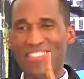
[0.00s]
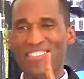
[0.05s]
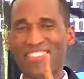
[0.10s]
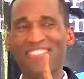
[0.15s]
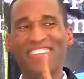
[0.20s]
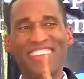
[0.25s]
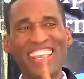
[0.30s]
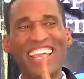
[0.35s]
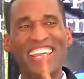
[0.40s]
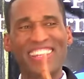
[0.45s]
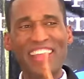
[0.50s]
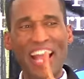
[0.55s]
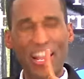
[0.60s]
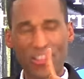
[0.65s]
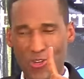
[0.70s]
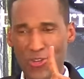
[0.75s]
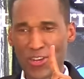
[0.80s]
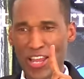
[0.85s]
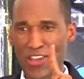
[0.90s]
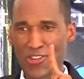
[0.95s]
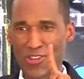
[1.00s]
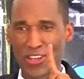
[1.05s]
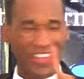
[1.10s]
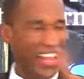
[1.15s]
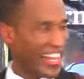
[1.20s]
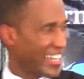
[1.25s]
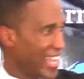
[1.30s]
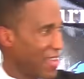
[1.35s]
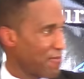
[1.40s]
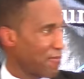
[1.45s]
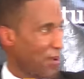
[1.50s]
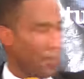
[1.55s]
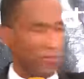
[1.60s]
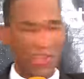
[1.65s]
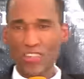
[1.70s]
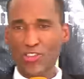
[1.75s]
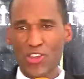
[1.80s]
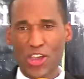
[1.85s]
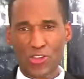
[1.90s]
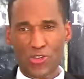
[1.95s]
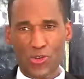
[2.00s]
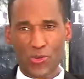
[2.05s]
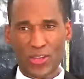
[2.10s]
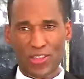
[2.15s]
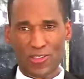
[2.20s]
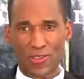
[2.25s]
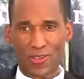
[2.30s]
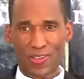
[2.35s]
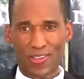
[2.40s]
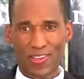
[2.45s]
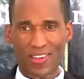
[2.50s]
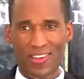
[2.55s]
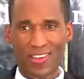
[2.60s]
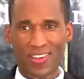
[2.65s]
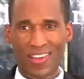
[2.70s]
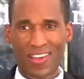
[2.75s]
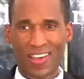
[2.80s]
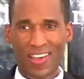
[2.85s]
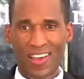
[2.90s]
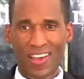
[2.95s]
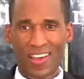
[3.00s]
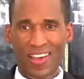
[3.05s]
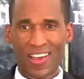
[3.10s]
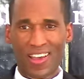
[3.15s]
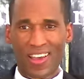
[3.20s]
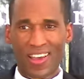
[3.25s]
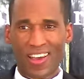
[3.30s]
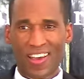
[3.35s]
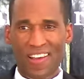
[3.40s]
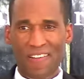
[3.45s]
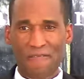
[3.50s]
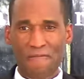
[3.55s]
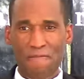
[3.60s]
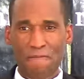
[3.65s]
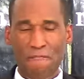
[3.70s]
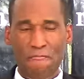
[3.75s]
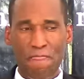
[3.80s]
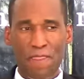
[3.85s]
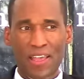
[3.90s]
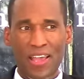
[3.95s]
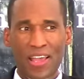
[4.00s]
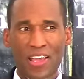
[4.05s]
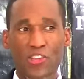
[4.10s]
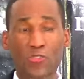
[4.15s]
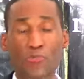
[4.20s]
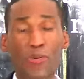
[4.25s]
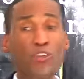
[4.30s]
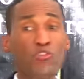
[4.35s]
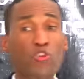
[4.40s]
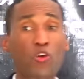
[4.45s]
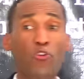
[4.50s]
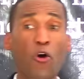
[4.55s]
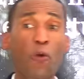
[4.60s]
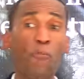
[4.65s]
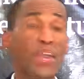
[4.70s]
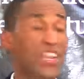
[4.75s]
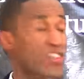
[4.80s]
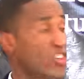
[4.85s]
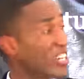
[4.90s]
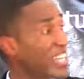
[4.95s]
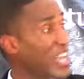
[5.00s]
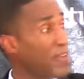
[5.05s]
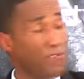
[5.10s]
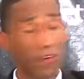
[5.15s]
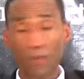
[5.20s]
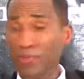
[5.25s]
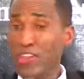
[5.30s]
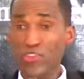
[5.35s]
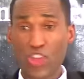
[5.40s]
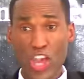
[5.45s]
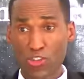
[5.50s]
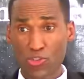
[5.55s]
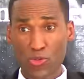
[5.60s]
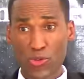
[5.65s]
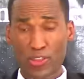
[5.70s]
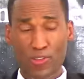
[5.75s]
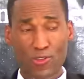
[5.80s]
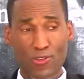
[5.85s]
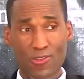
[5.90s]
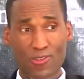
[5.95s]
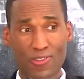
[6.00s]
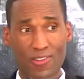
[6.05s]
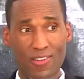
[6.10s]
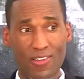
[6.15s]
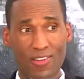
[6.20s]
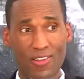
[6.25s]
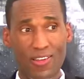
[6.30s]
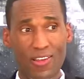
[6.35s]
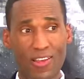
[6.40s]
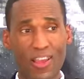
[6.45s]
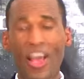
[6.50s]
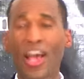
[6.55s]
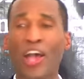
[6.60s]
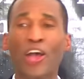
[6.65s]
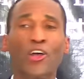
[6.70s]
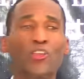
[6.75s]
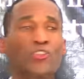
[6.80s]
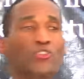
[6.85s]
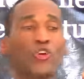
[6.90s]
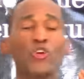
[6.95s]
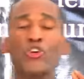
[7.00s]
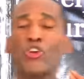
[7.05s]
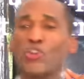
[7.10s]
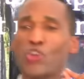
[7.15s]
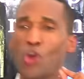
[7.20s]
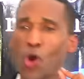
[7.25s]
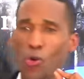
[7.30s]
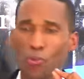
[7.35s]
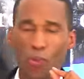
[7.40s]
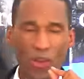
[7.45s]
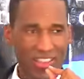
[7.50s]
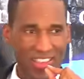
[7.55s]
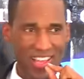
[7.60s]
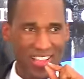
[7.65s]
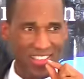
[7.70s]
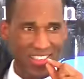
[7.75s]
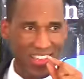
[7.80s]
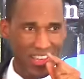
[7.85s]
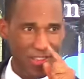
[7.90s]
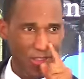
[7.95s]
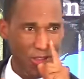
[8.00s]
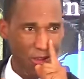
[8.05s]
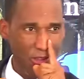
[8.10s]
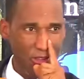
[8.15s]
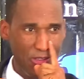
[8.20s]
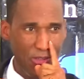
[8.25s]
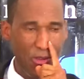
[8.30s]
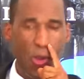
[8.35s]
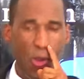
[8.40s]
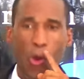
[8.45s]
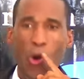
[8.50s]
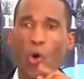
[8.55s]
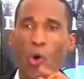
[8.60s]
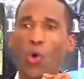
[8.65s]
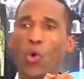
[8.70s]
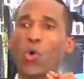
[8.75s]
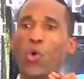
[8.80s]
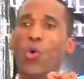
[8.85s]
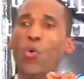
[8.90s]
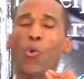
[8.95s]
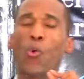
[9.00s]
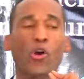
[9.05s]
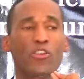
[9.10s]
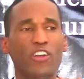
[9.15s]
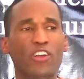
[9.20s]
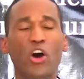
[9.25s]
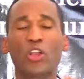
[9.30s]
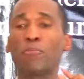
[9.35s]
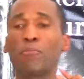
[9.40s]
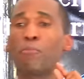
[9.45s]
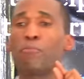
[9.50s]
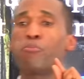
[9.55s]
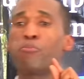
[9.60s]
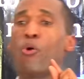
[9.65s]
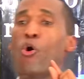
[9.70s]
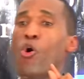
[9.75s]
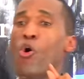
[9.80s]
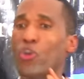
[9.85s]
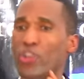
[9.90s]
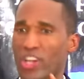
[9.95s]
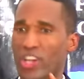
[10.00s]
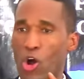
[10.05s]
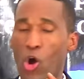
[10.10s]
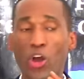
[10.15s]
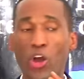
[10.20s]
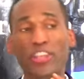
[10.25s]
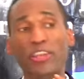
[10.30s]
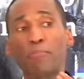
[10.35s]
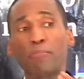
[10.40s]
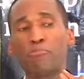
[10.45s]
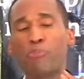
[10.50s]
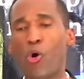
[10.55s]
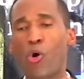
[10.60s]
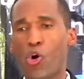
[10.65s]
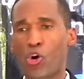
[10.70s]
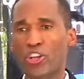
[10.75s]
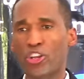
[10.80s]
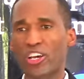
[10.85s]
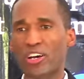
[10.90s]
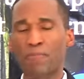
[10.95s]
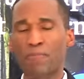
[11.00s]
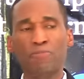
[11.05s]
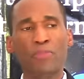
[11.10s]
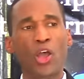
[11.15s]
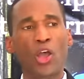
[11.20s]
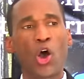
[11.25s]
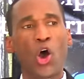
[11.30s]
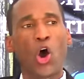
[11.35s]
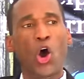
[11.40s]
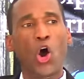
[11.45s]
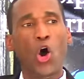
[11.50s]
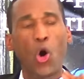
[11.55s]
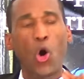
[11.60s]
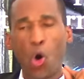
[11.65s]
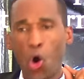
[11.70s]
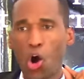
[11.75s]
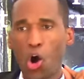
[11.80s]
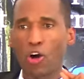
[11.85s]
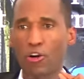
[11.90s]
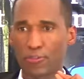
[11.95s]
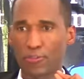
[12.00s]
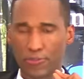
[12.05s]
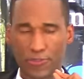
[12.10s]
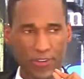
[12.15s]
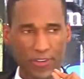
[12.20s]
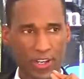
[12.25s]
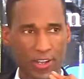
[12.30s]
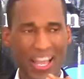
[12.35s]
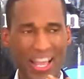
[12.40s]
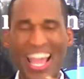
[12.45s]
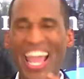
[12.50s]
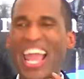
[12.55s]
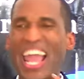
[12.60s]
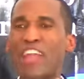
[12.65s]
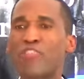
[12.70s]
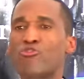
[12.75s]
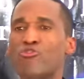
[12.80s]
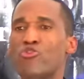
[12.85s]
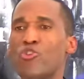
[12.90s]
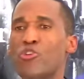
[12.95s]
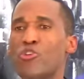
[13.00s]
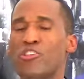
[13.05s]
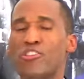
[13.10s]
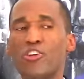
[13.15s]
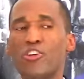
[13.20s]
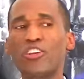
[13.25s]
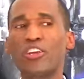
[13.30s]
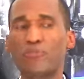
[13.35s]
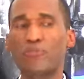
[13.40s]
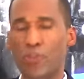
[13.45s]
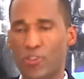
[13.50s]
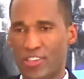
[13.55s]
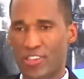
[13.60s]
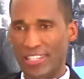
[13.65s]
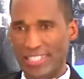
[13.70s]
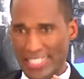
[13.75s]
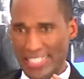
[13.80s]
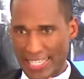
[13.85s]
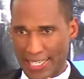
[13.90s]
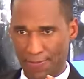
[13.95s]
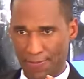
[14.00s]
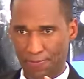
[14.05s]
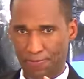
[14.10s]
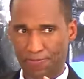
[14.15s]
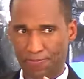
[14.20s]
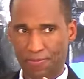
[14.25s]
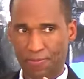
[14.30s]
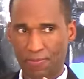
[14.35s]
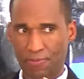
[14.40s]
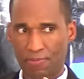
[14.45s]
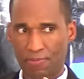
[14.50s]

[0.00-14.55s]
It's the indoctrination that came from the Jesuits. Spiritual formation came from the Jesuits. Do you know, brothers and sisters, who was on board, on the board of Andrews University